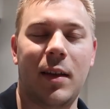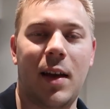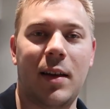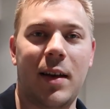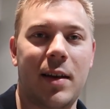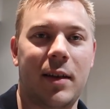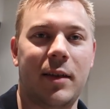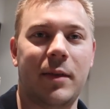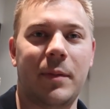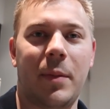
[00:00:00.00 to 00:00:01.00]
And yeah,
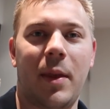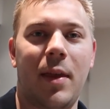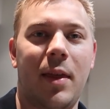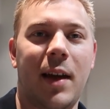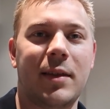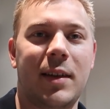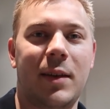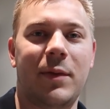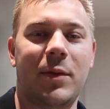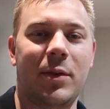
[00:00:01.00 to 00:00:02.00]
that's
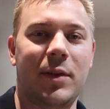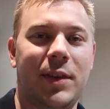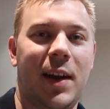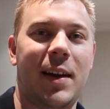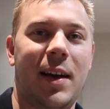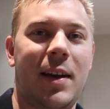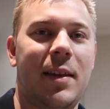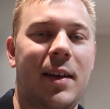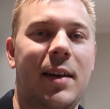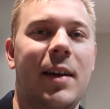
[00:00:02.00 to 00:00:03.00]
it for
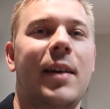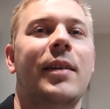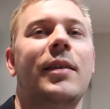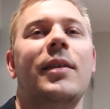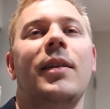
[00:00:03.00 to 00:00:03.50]
Saturday, the,